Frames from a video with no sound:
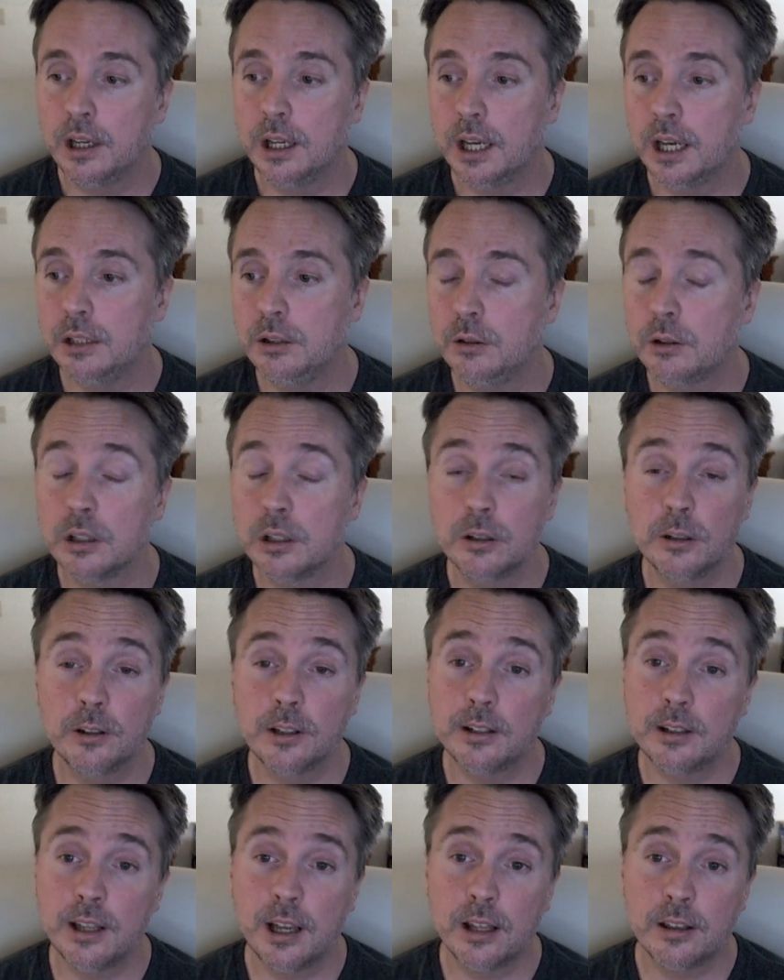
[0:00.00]
And you can look
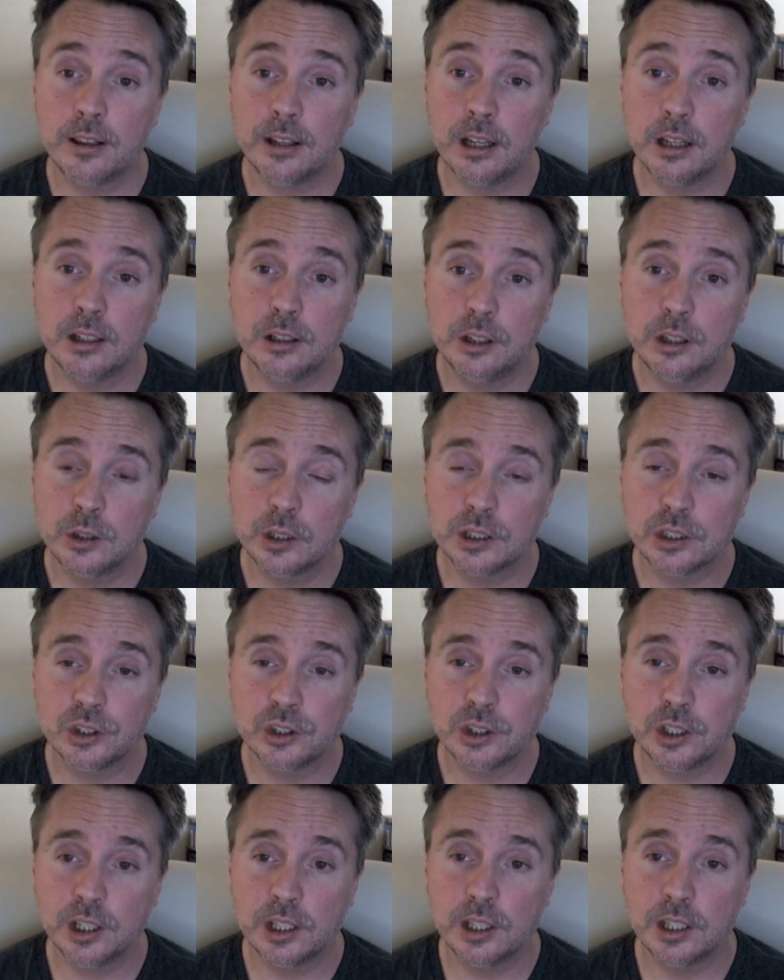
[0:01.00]
at that thing, you can
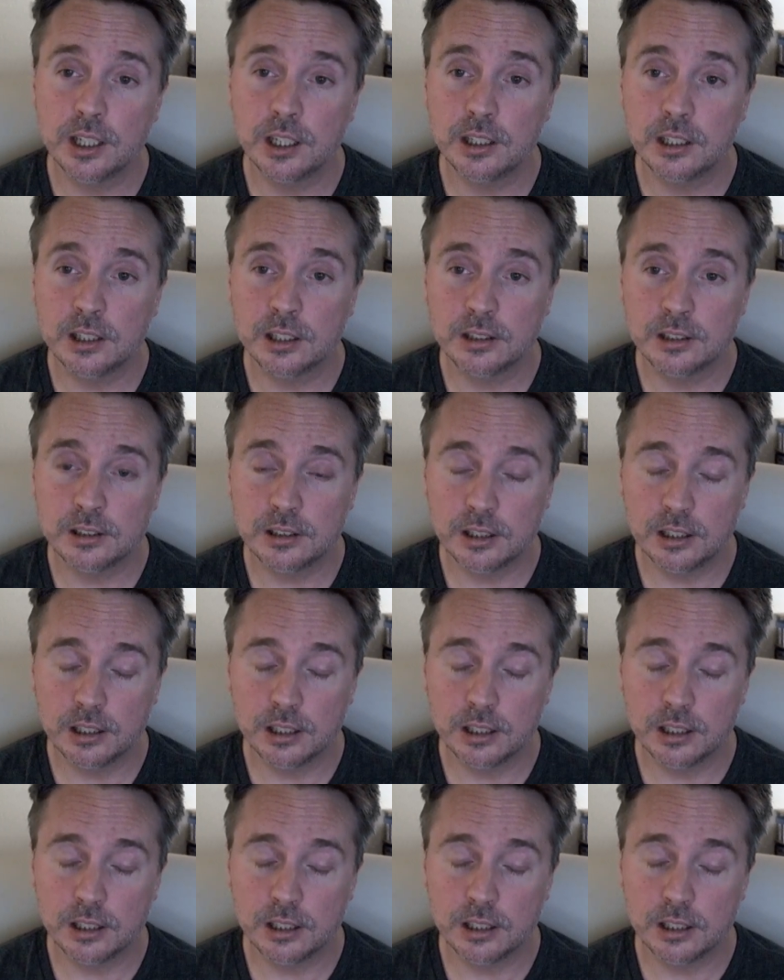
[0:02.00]
see that it's